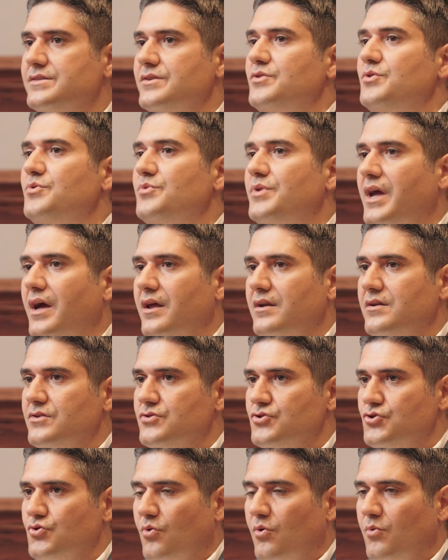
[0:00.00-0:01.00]
that you can
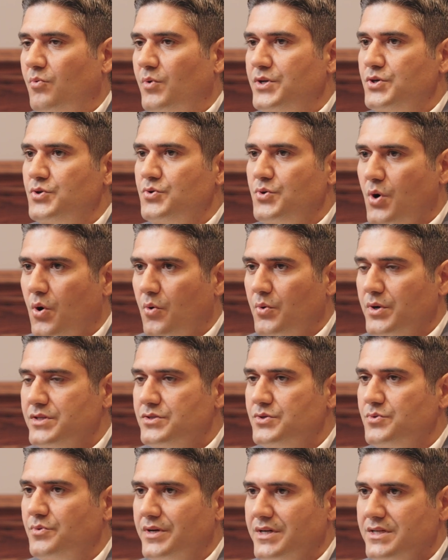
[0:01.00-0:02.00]
control when you go
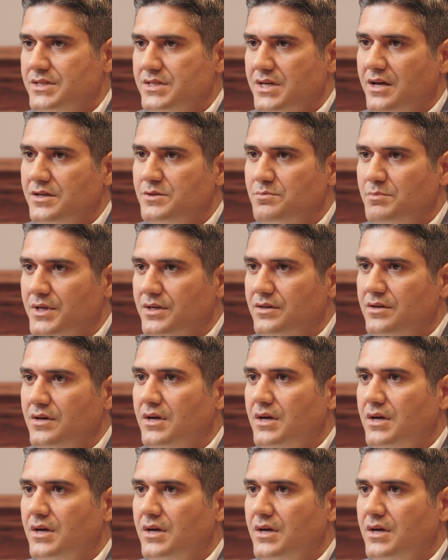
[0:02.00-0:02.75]
into an assessment